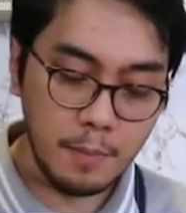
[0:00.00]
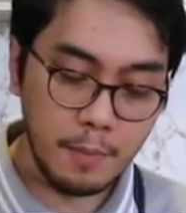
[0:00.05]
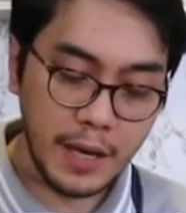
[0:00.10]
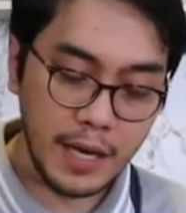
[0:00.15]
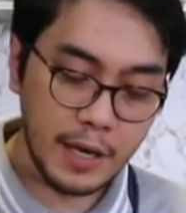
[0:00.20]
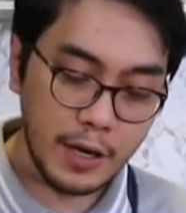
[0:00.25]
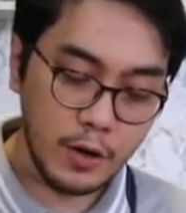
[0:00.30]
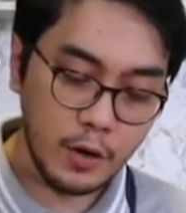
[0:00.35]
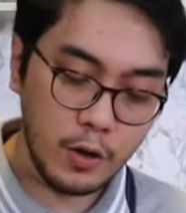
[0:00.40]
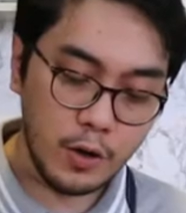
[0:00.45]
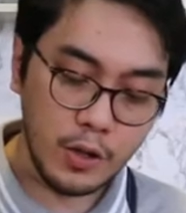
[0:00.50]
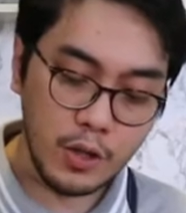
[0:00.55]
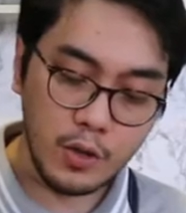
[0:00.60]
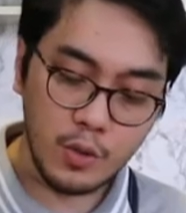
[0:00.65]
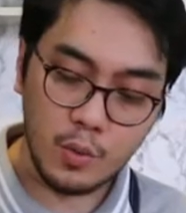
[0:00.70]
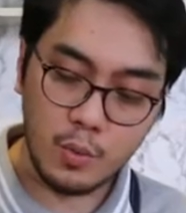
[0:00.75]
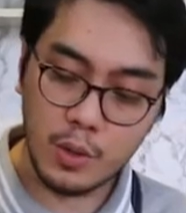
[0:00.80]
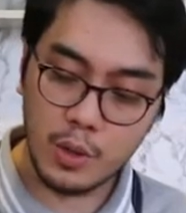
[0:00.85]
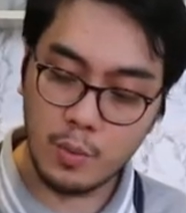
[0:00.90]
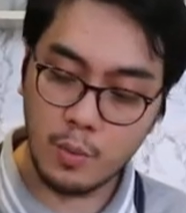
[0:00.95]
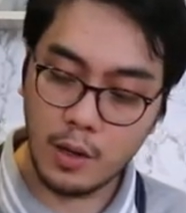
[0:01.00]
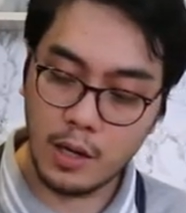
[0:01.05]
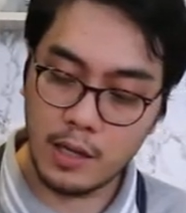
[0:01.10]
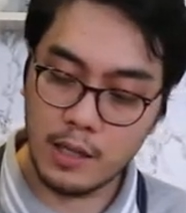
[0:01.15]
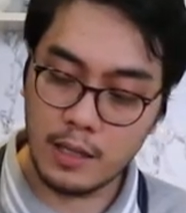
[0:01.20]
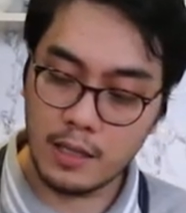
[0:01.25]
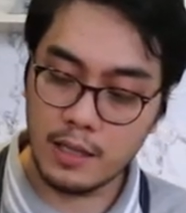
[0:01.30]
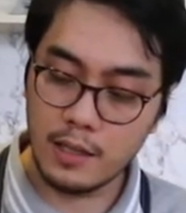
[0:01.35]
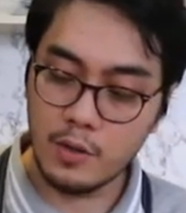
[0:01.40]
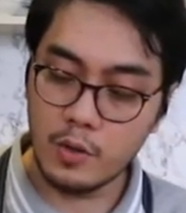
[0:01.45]
pero you would
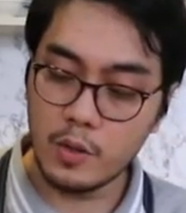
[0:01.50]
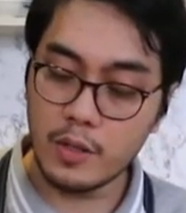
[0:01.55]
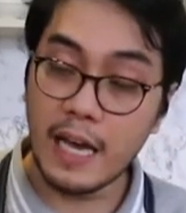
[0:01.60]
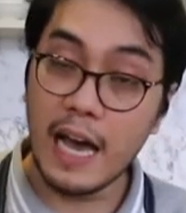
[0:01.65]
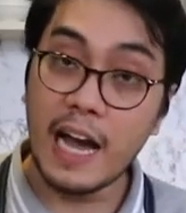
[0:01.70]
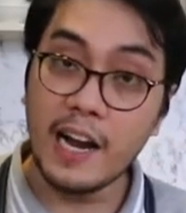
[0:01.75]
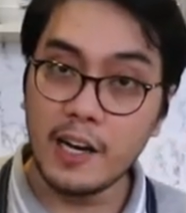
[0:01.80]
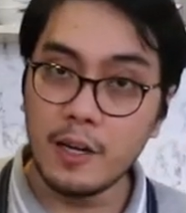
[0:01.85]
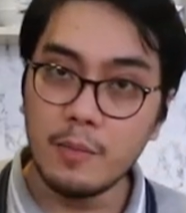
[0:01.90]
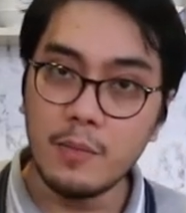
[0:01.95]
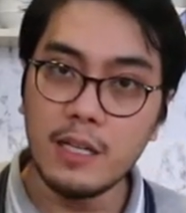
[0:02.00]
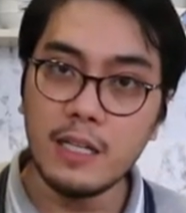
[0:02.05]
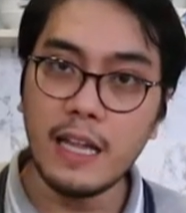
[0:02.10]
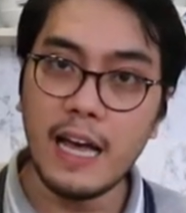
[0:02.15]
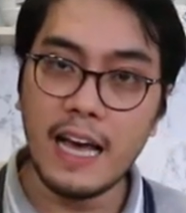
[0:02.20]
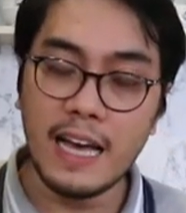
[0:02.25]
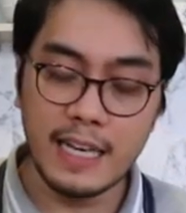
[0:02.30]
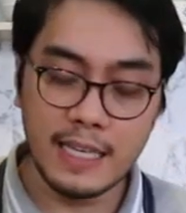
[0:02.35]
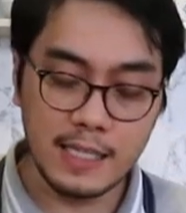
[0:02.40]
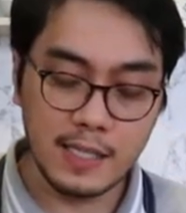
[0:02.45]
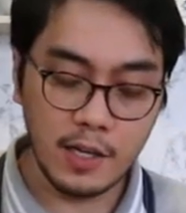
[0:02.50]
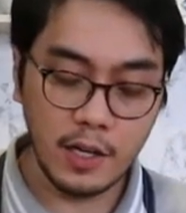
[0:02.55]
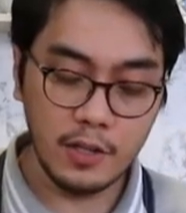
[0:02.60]
want it to caramelize